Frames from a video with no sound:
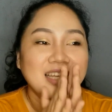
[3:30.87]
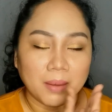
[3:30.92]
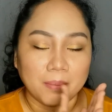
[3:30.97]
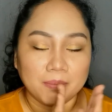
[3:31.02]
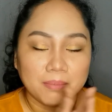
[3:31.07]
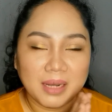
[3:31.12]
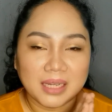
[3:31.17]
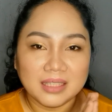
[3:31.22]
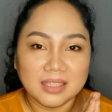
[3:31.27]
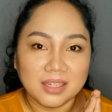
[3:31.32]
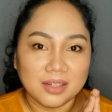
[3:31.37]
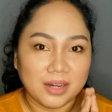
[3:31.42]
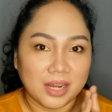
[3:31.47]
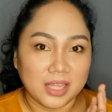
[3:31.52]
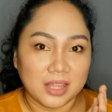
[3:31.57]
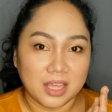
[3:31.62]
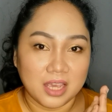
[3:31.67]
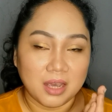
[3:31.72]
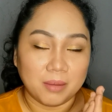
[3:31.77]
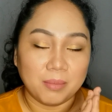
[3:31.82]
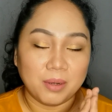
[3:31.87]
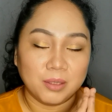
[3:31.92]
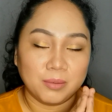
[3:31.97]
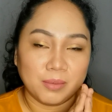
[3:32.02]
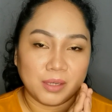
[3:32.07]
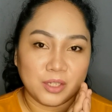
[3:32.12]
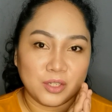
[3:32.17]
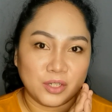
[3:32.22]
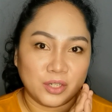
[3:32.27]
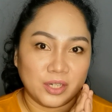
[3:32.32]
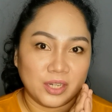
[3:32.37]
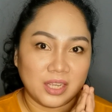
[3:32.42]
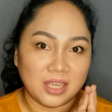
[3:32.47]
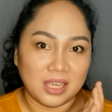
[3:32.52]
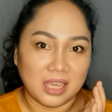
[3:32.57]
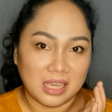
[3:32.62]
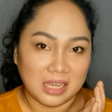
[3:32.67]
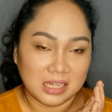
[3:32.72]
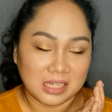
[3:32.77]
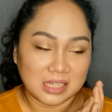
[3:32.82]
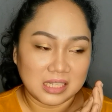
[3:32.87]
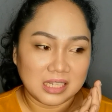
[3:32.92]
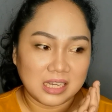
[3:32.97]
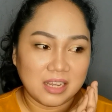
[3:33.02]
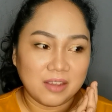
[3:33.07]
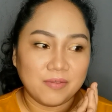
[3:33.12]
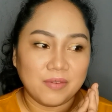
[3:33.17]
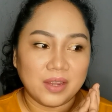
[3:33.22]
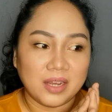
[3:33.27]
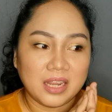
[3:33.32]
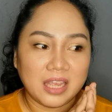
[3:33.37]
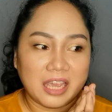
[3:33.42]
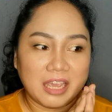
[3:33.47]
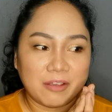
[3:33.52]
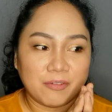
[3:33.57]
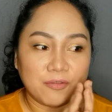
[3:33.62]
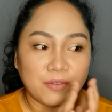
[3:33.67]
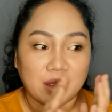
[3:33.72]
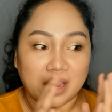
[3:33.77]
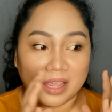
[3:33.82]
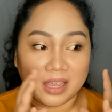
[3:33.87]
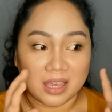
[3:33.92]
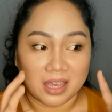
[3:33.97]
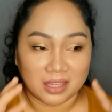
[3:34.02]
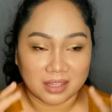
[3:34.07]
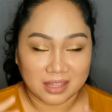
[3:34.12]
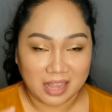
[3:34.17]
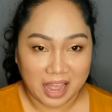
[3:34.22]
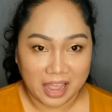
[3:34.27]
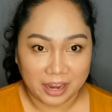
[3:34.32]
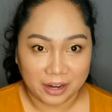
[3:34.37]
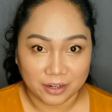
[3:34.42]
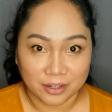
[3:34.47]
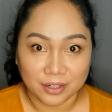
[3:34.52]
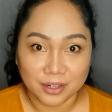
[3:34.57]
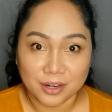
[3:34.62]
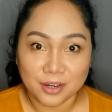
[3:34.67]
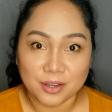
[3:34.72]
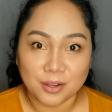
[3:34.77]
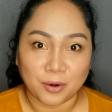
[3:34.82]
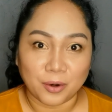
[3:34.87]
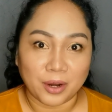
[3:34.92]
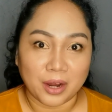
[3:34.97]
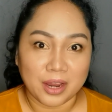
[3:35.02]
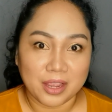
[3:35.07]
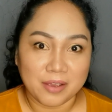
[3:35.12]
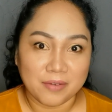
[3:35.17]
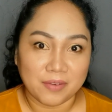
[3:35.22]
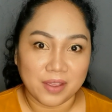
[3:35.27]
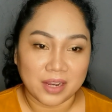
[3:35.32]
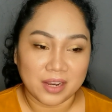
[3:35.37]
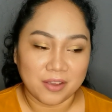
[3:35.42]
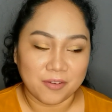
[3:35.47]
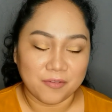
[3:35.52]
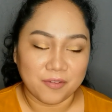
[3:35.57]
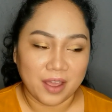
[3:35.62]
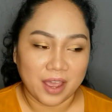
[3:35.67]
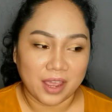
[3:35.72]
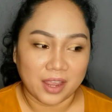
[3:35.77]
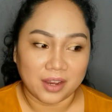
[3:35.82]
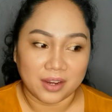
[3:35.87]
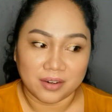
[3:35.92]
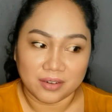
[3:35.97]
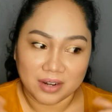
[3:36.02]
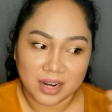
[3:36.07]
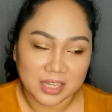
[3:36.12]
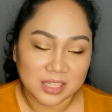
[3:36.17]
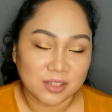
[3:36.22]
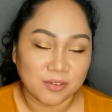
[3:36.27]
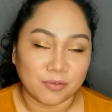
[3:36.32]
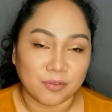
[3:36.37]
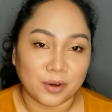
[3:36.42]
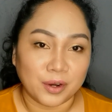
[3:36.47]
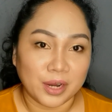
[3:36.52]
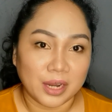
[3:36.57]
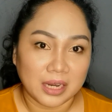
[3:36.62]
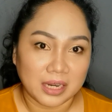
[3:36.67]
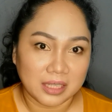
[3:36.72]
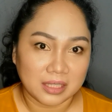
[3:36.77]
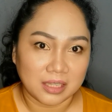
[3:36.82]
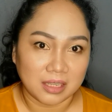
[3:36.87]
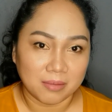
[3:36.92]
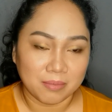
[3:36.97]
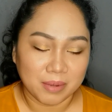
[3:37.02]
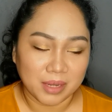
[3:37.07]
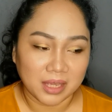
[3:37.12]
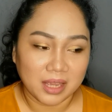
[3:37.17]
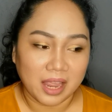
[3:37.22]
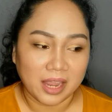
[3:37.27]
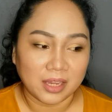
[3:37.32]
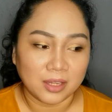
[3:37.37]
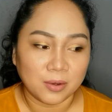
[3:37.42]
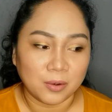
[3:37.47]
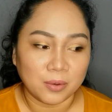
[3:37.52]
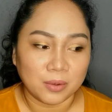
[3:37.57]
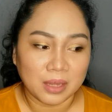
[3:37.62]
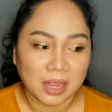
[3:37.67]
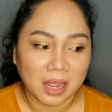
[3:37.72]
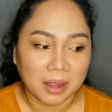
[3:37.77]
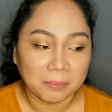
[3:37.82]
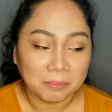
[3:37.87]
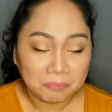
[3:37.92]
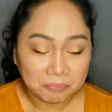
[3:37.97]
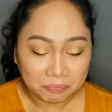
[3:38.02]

But the great thing about my journey is, even if I get tired or even if I rest for a little bit, I know na